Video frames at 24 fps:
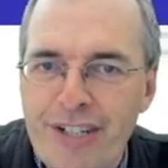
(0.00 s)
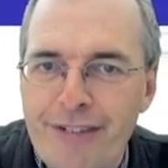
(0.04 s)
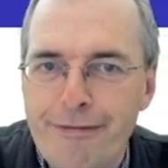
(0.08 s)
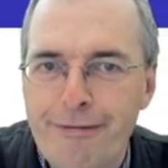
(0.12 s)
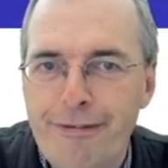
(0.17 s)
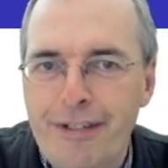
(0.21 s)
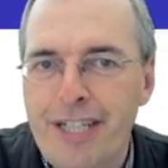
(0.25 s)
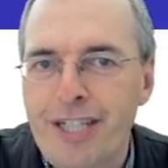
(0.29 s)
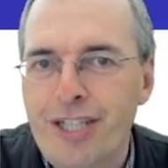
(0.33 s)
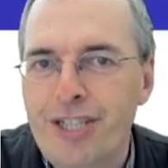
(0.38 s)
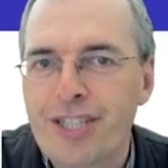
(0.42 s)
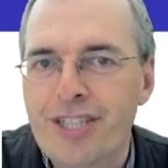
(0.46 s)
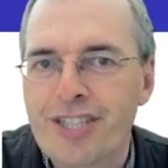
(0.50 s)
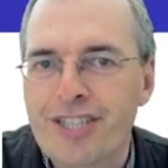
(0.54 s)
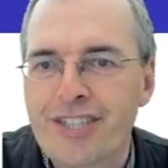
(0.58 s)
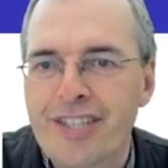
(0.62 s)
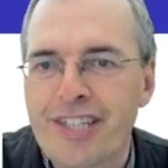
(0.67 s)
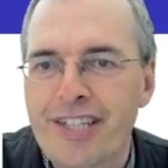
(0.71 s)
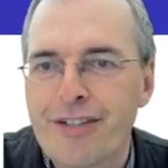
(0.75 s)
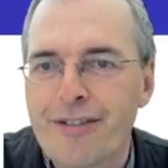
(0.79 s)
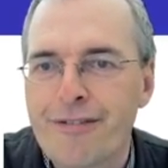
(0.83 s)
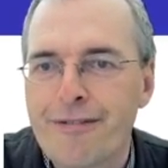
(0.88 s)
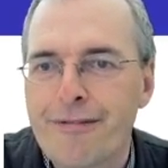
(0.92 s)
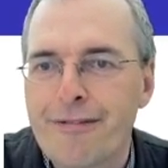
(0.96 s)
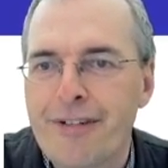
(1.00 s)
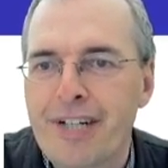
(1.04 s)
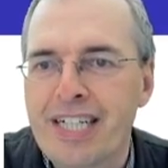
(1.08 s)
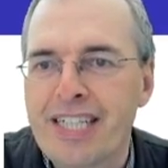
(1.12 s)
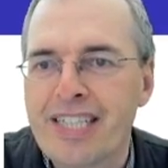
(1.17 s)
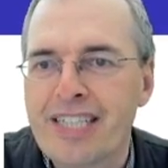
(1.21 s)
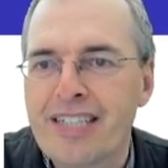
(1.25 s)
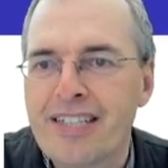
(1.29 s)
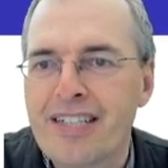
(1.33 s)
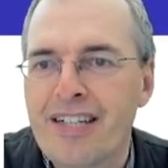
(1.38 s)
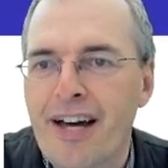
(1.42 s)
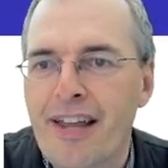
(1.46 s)
features that you
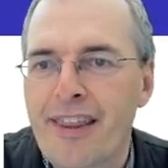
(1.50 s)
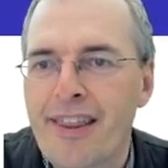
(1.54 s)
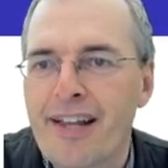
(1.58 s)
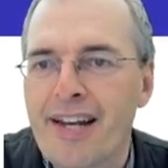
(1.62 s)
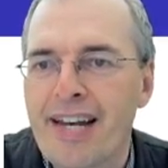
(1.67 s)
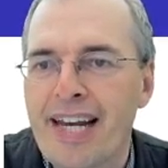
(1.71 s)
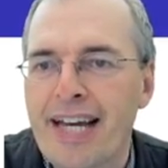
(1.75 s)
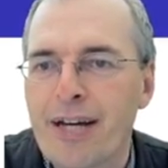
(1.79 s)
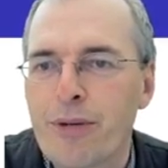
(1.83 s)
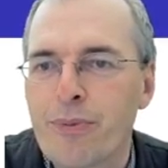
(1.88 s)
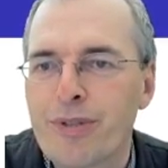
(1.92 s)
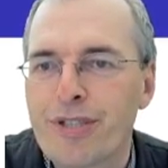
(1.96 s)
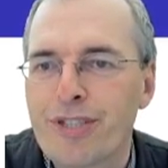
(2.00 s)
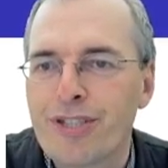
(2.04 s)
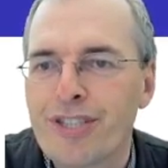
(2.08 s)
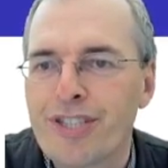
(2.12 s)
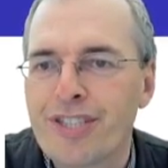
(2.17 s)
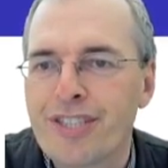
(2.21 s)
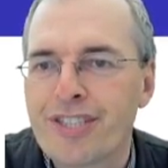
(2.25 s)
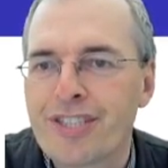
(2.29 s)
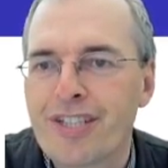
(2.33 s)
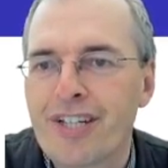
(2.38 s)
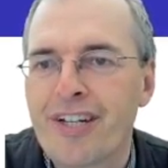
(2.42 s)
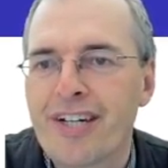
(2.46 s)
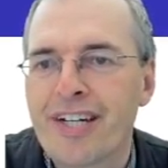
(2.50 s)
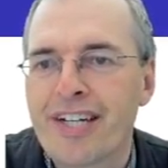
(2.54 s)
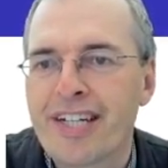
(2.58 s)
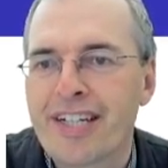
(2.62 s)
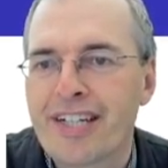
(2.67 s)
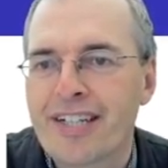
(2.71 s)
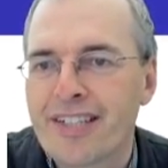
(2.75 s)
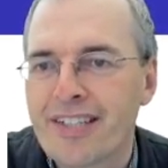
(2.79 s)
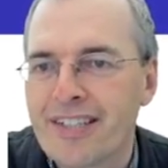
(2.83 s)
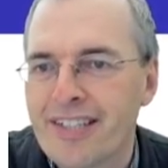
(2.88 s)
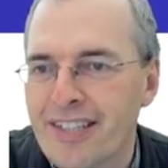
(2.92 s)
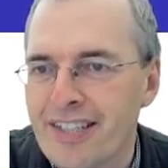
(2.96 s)
find in other languages
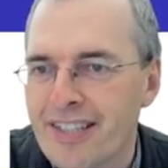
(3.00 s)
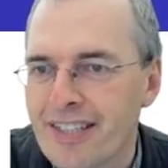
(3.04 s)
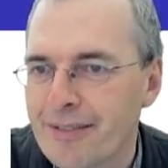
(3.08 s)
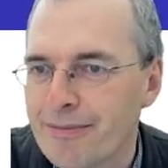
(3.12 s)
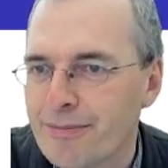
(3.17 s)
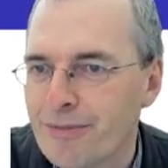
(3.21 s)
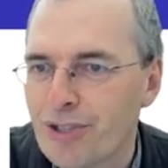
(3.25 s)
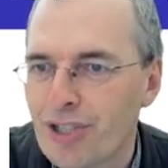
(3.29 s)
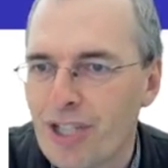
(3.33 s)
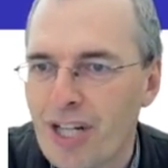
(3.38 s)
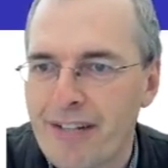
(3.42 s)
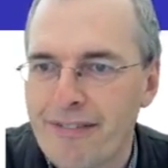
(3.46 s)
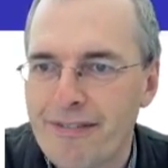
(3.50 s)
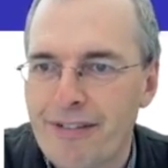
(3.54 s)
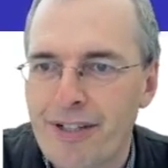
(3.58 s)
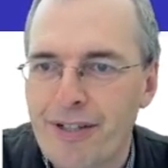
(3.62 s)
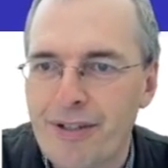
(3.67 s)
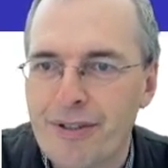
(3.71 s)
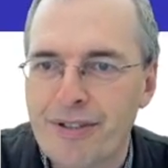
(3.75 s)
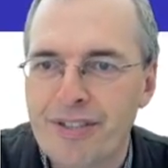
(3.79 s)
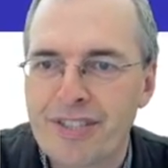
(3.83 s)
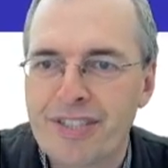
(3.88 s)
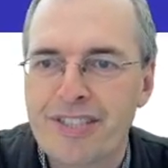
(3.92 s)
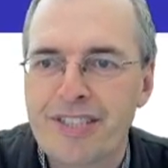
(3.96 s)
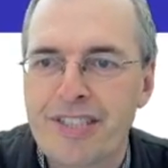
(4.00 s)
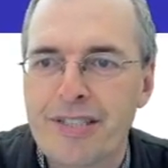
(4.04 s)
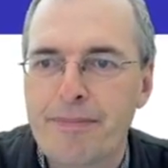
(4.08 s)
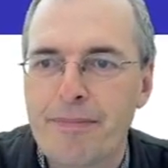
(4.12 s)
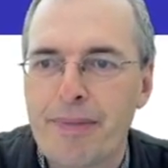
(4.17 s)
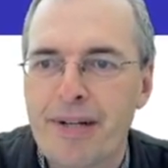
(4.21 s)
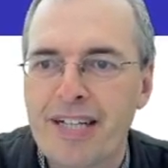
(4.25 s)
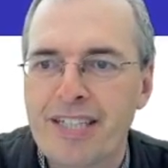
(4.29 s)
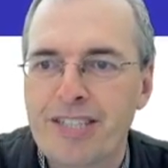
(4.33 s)
like uh, Java or C++.